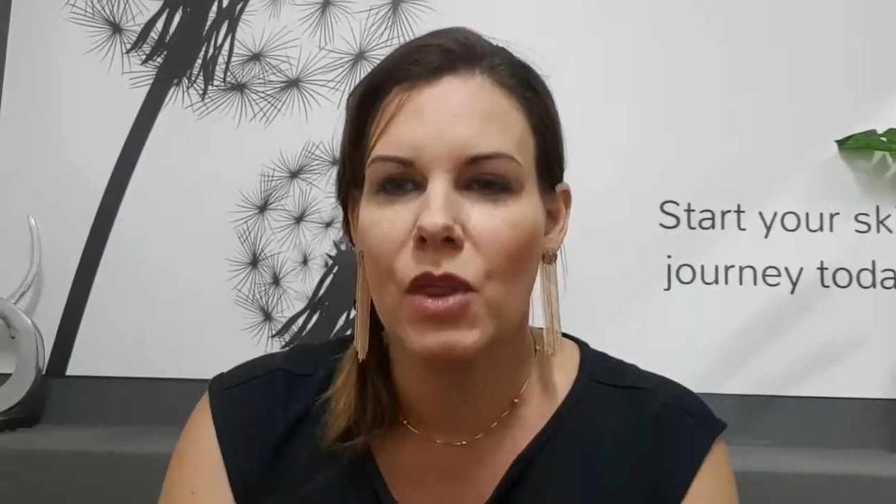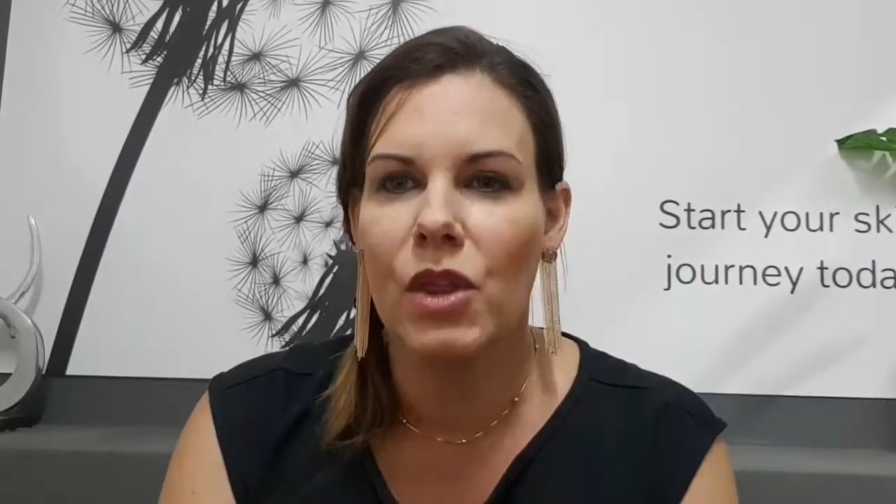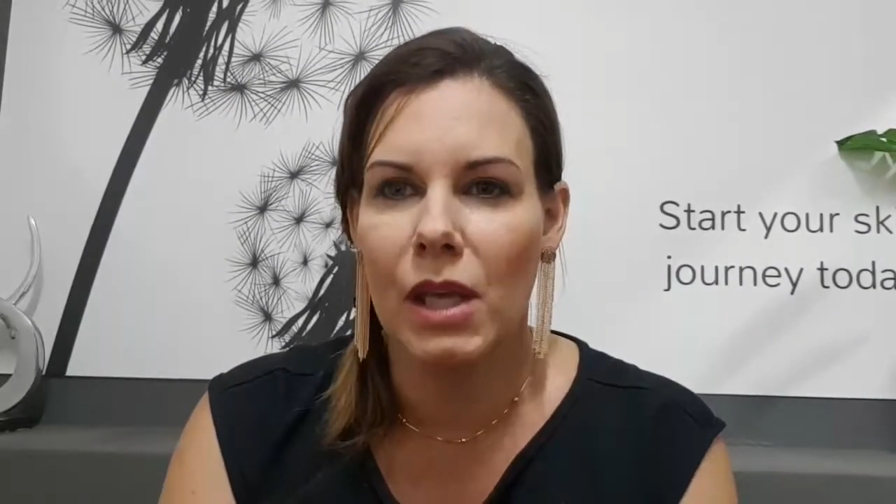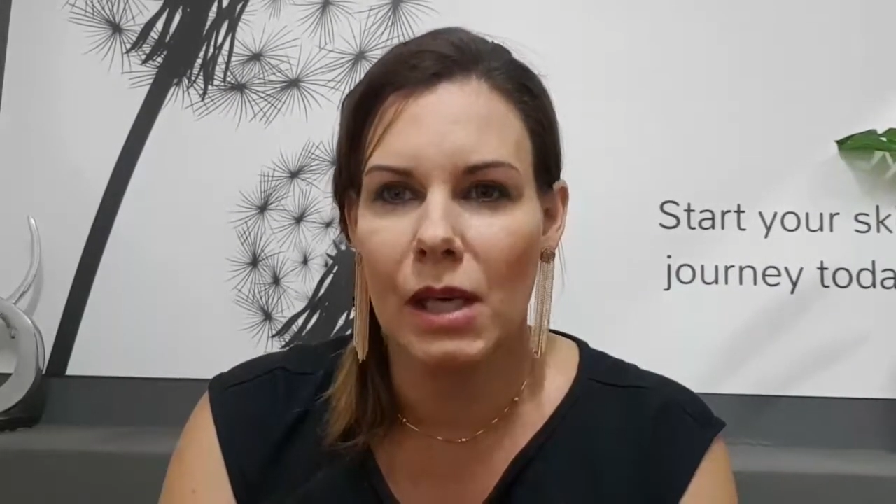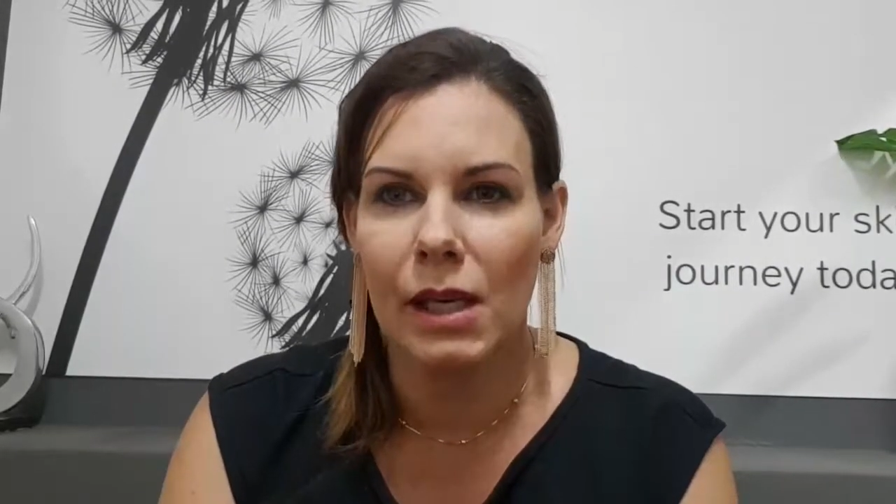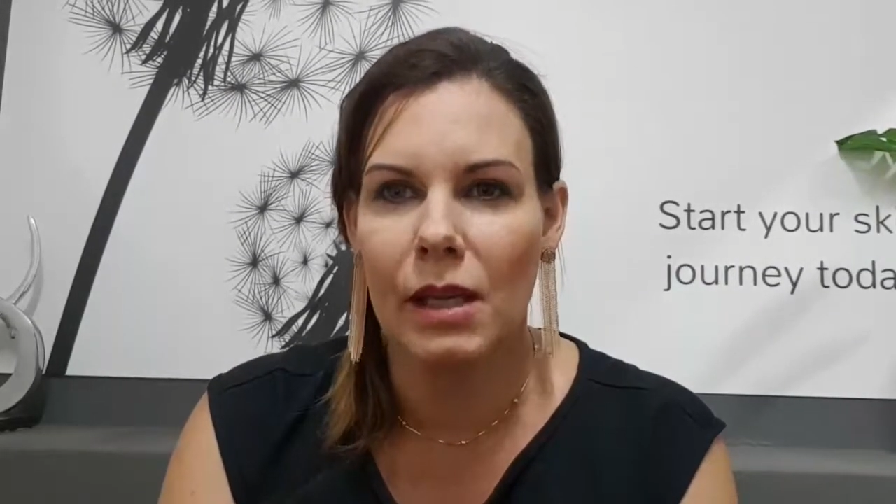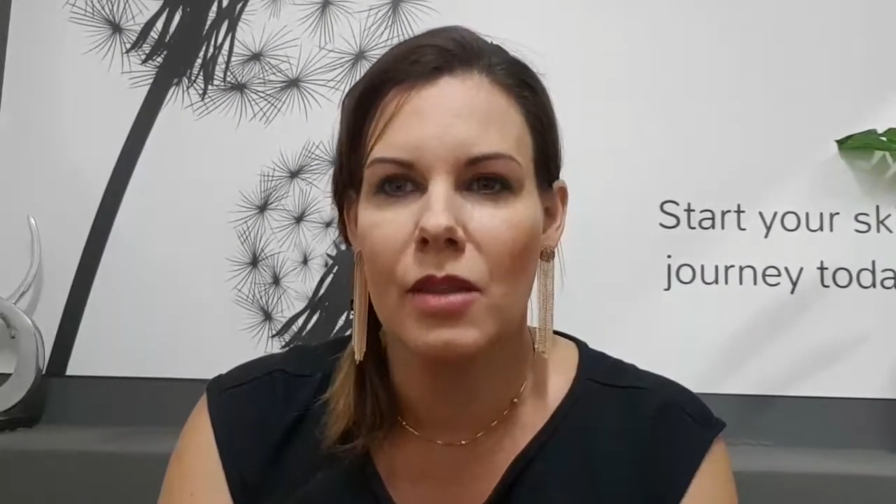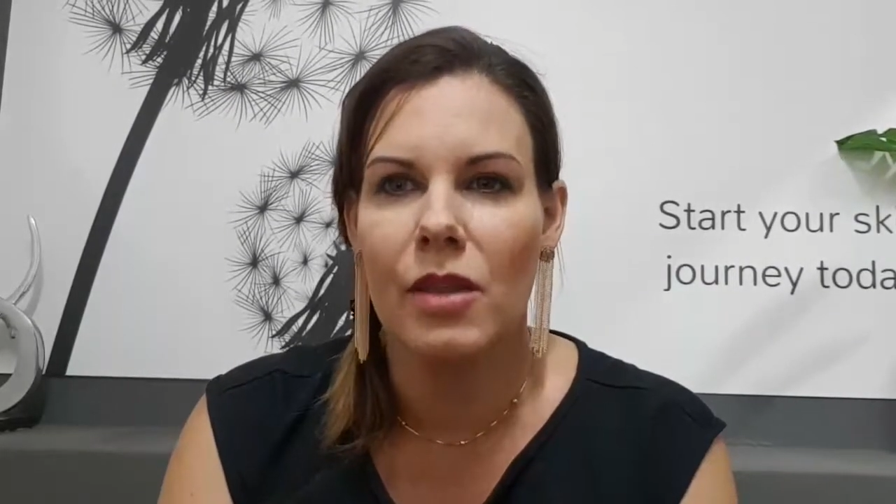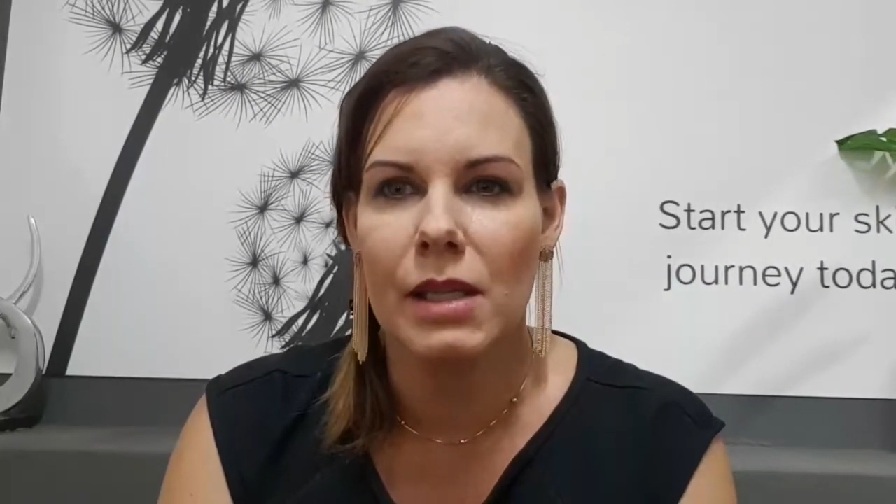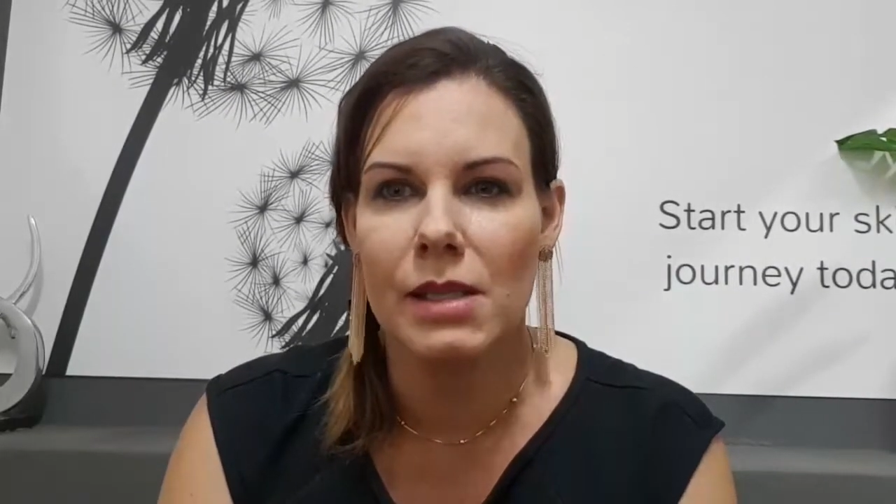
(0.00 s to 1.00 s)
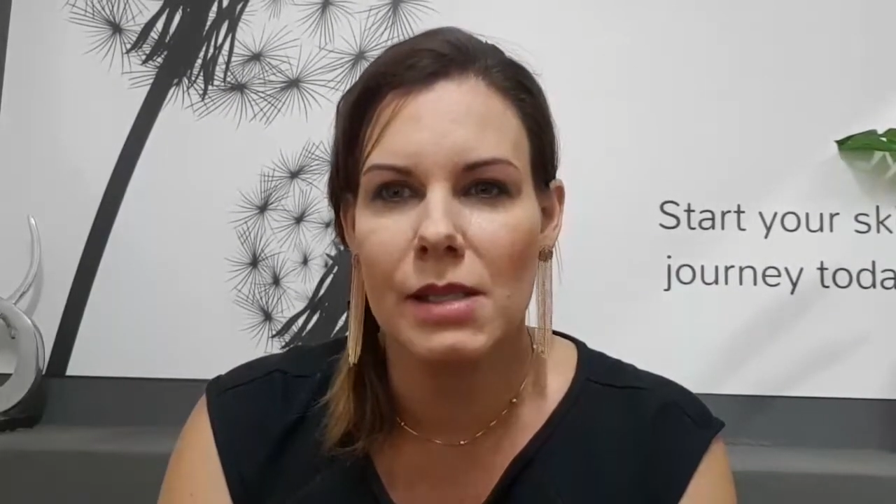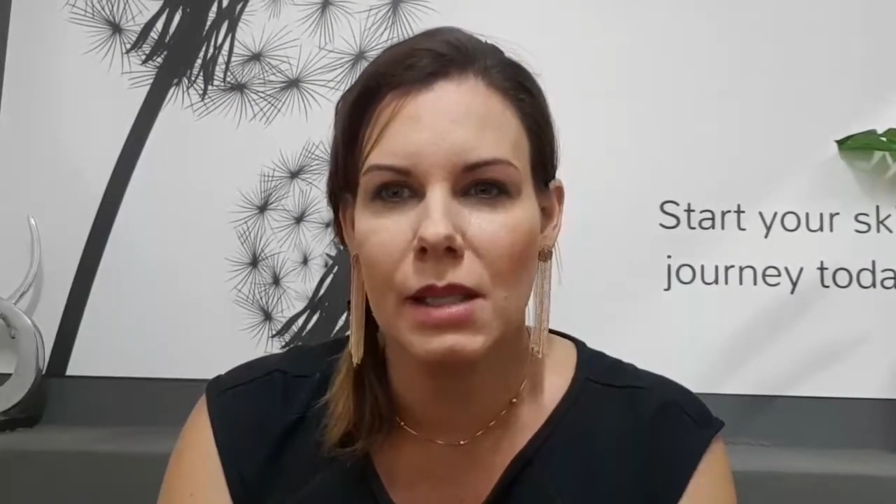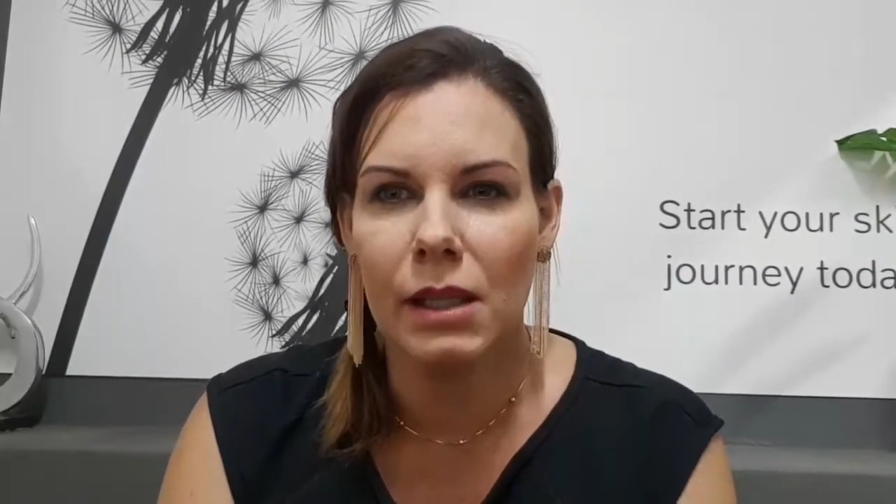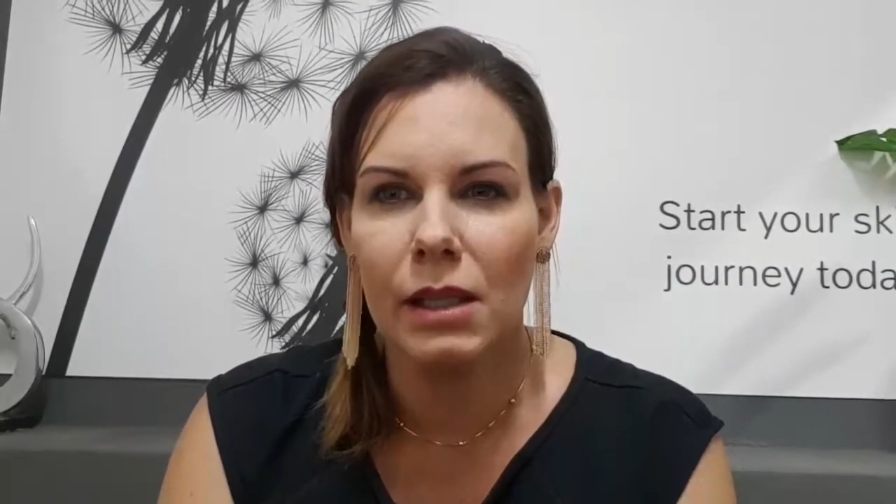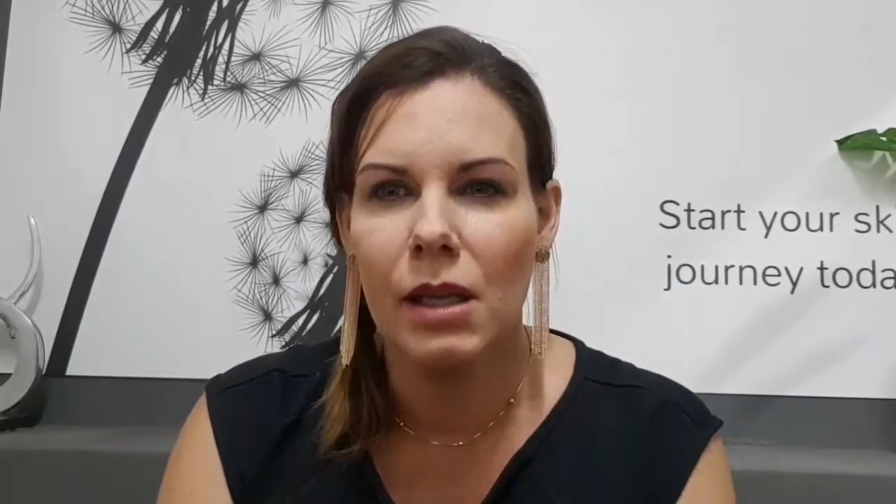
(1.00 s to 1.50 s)
thickening that
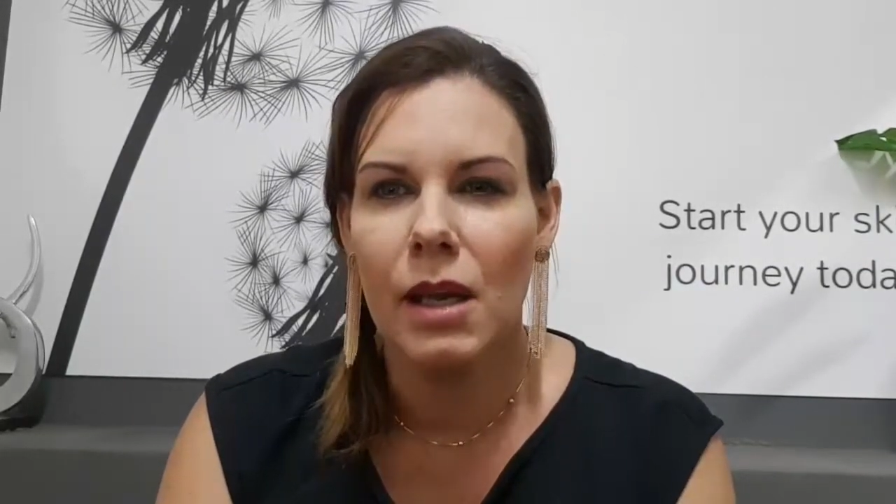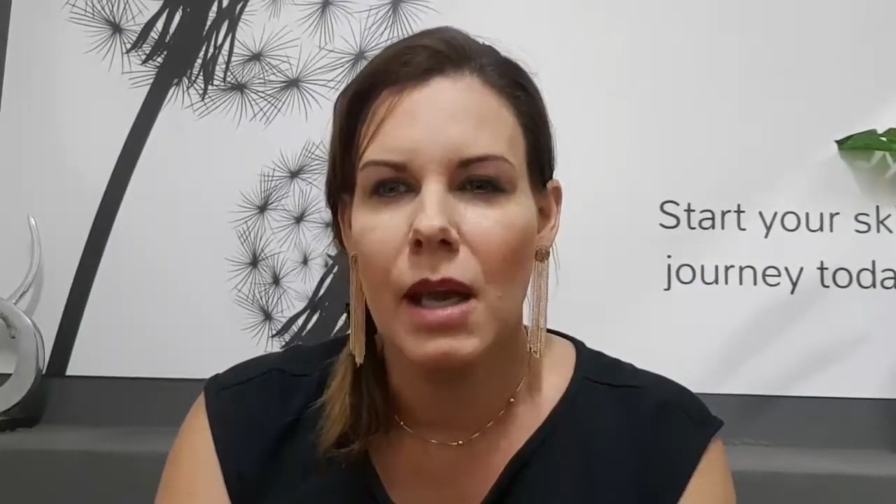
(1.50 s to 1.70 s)
skin